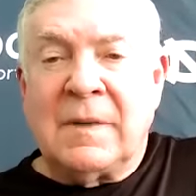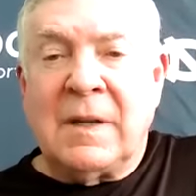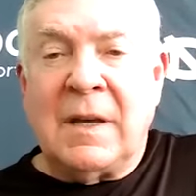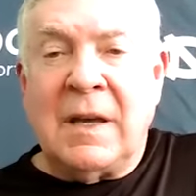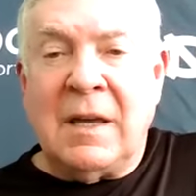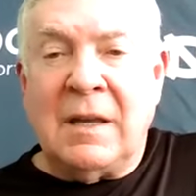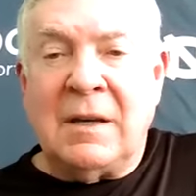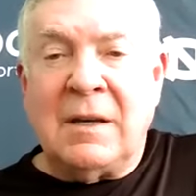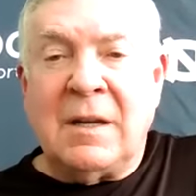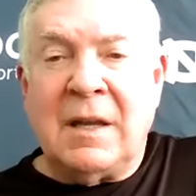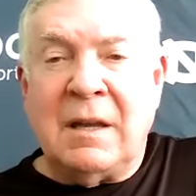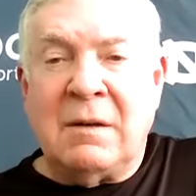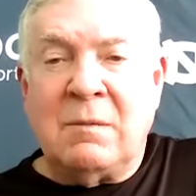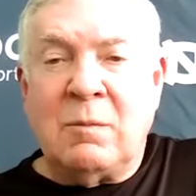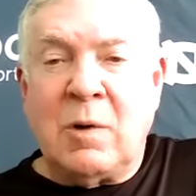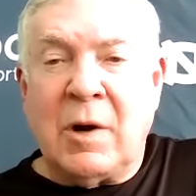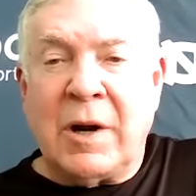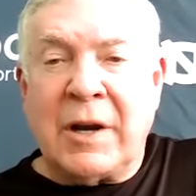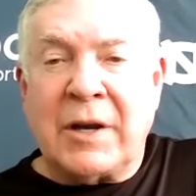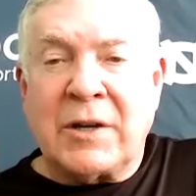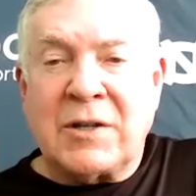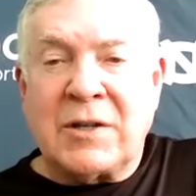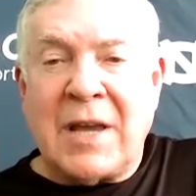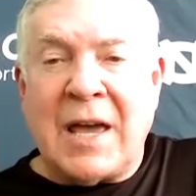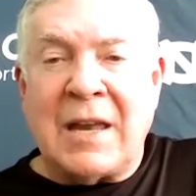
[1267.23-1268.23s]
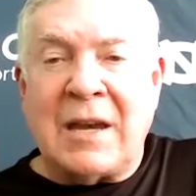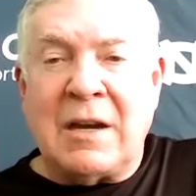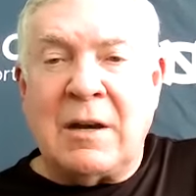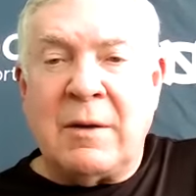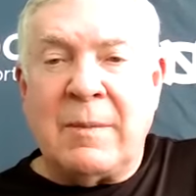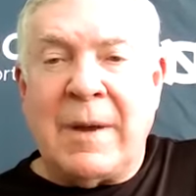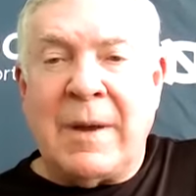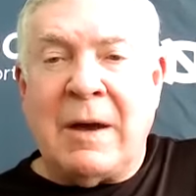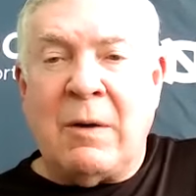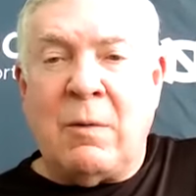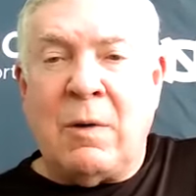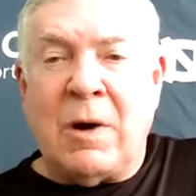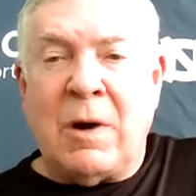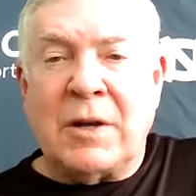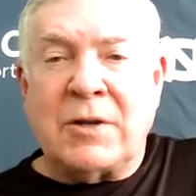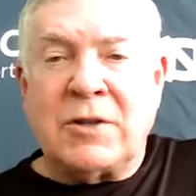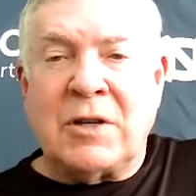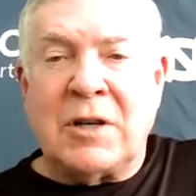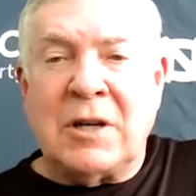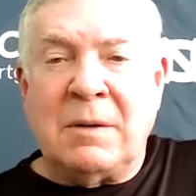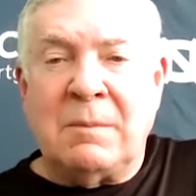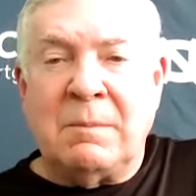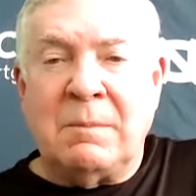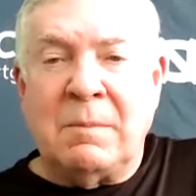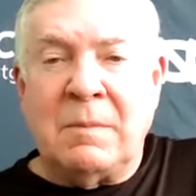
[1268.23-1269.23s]
And we're excited about
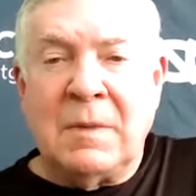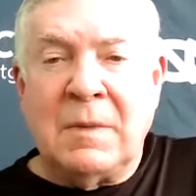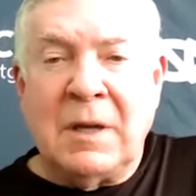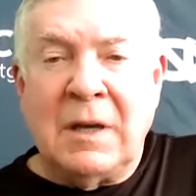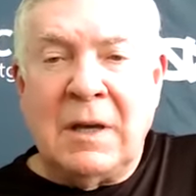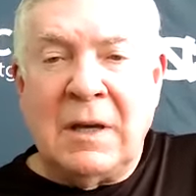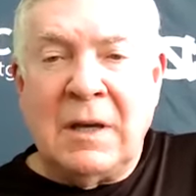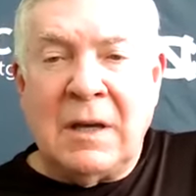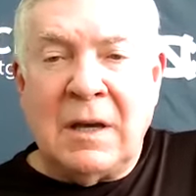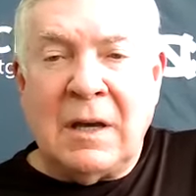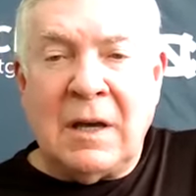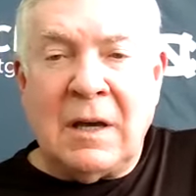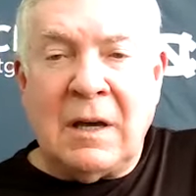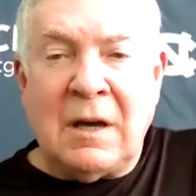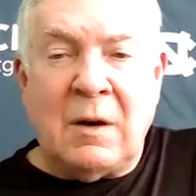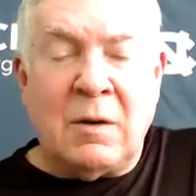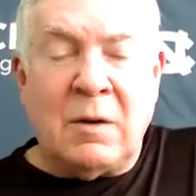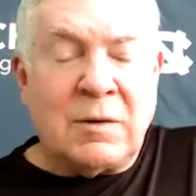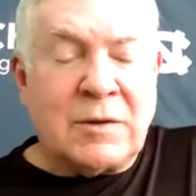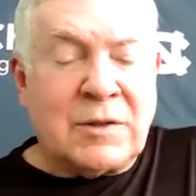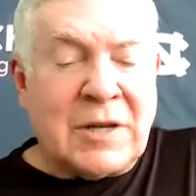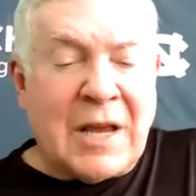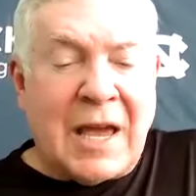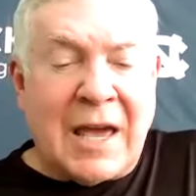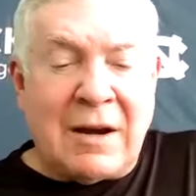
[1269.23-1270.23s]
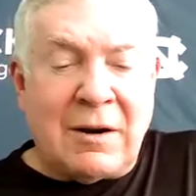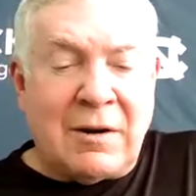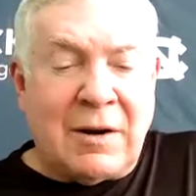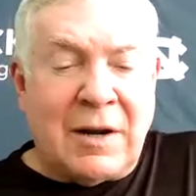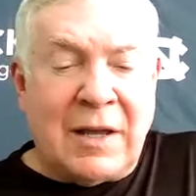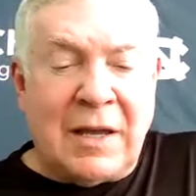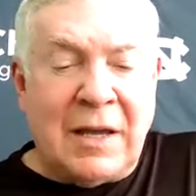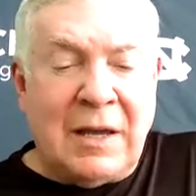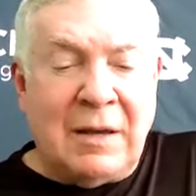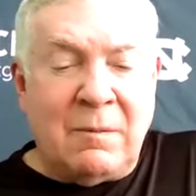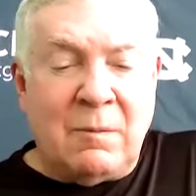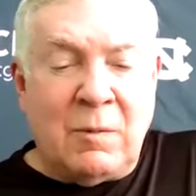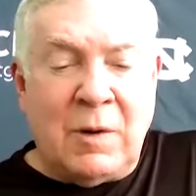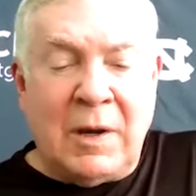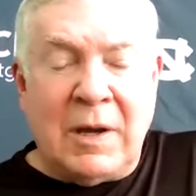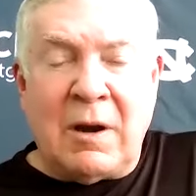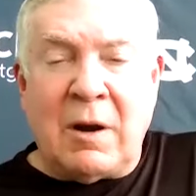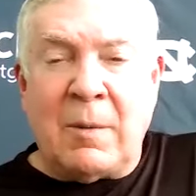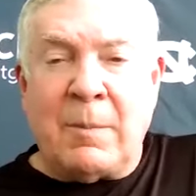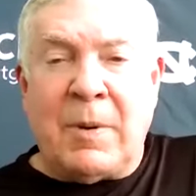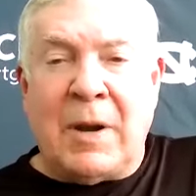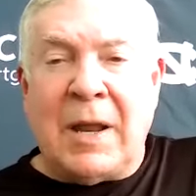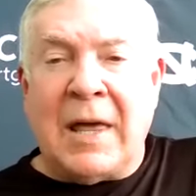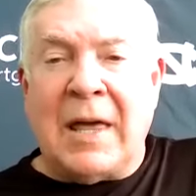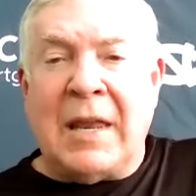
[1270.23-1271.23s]
watching him on Saturday. We
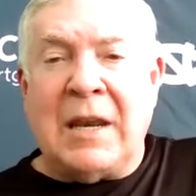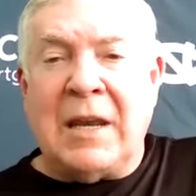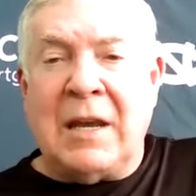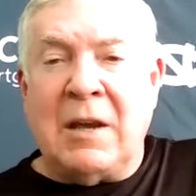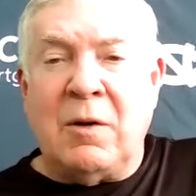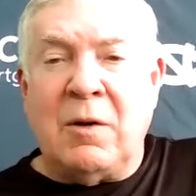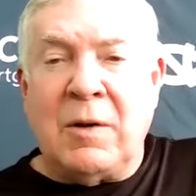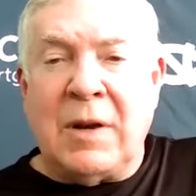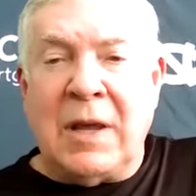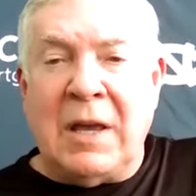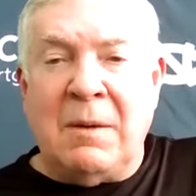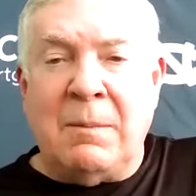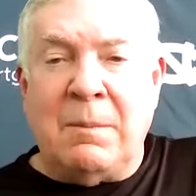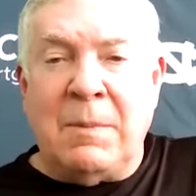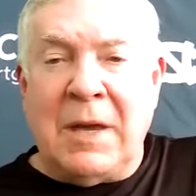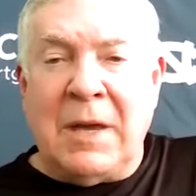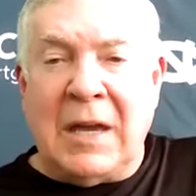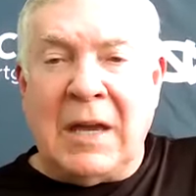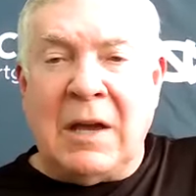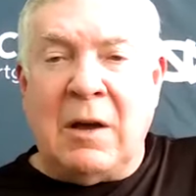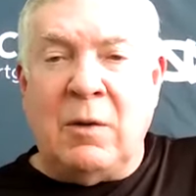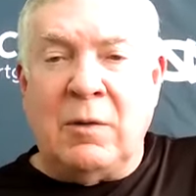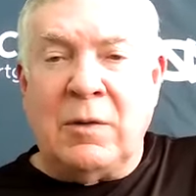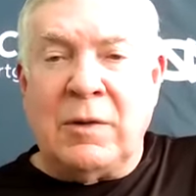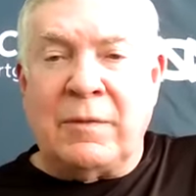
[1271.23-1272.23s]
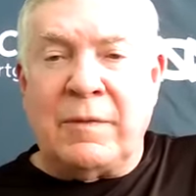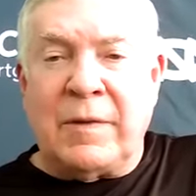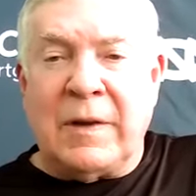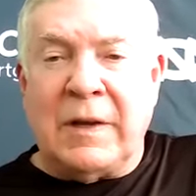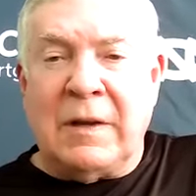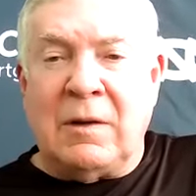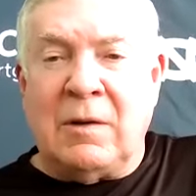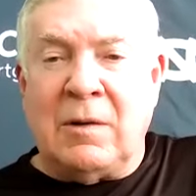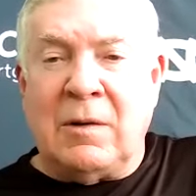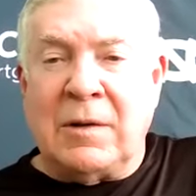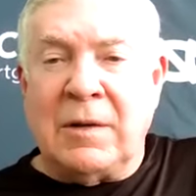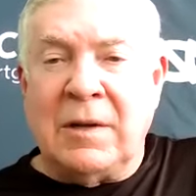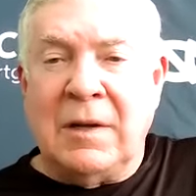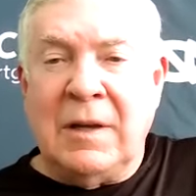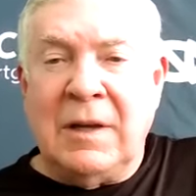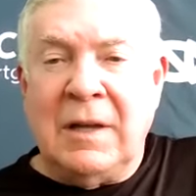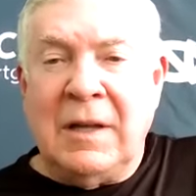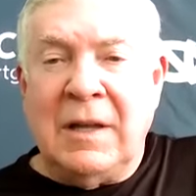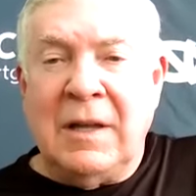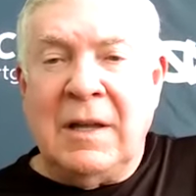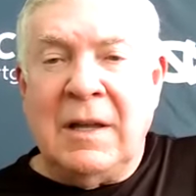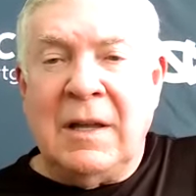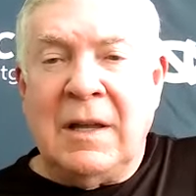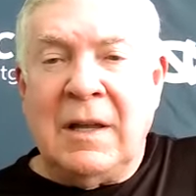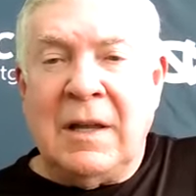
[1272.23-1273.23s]
are planning on him being on the field
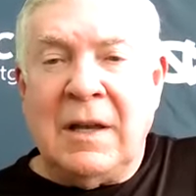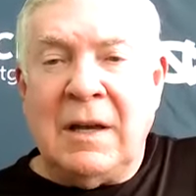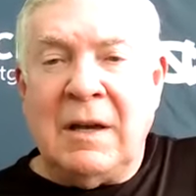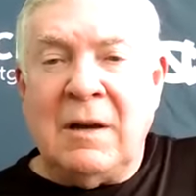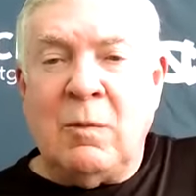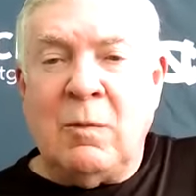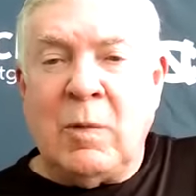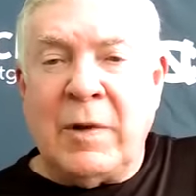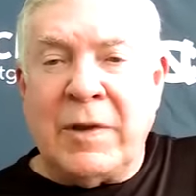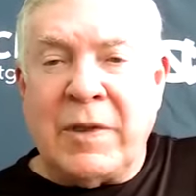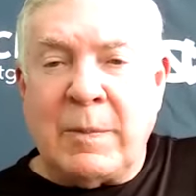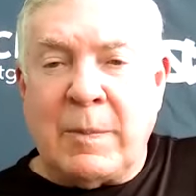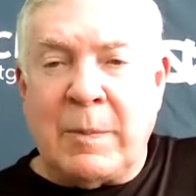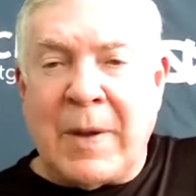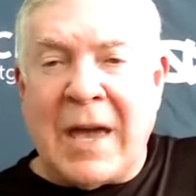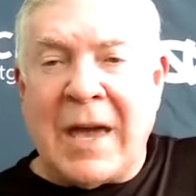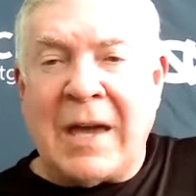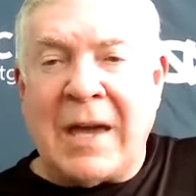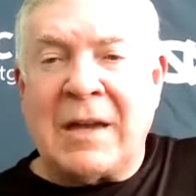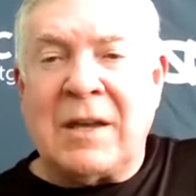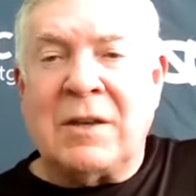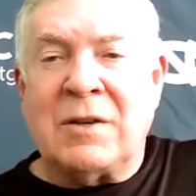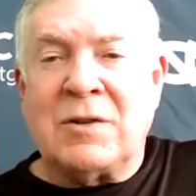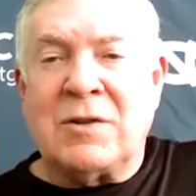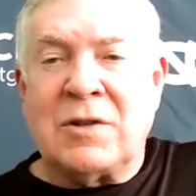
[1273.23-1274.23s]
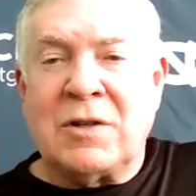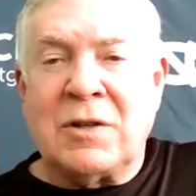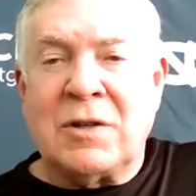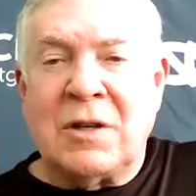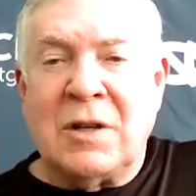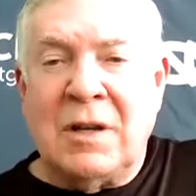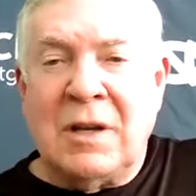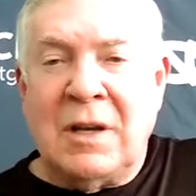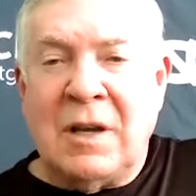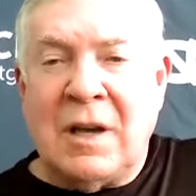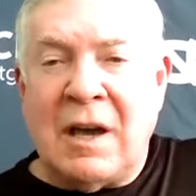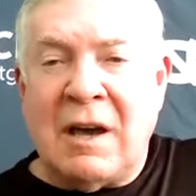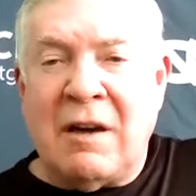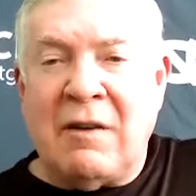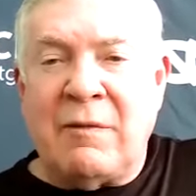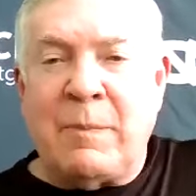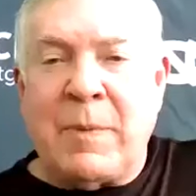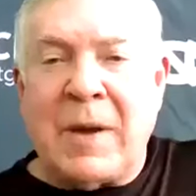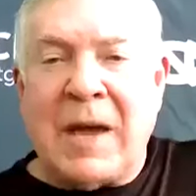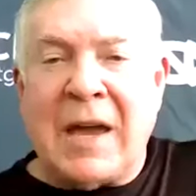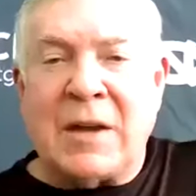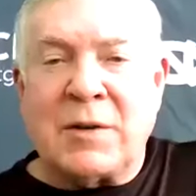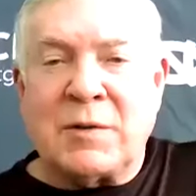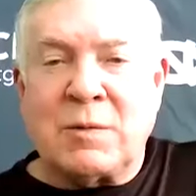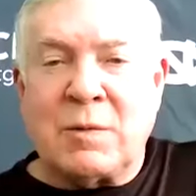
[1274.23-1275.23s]
with a package of
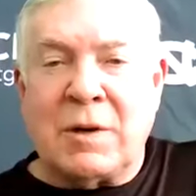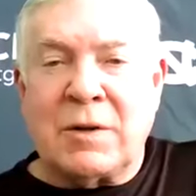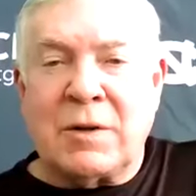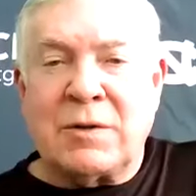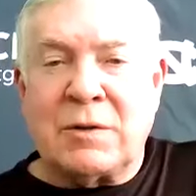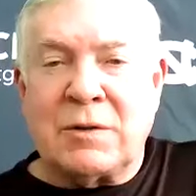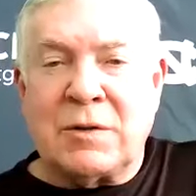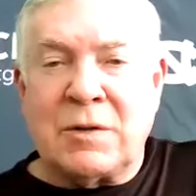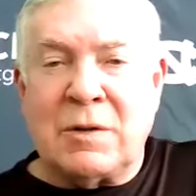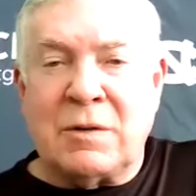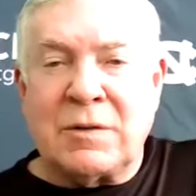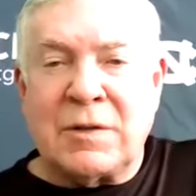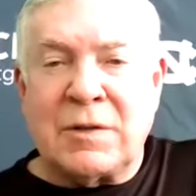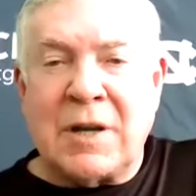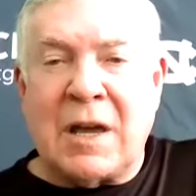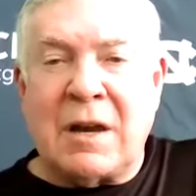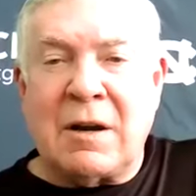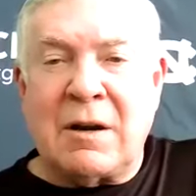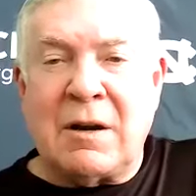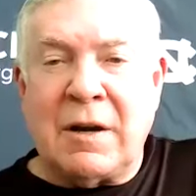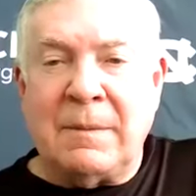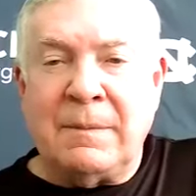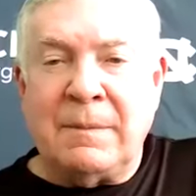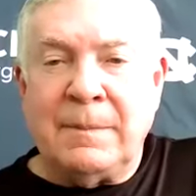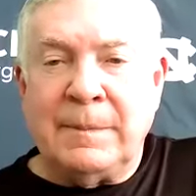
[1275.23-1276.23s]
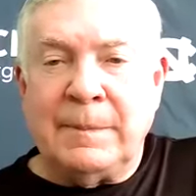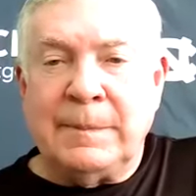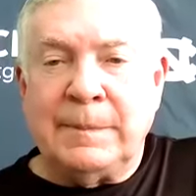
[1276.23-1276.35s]
pass rushers on Saturday.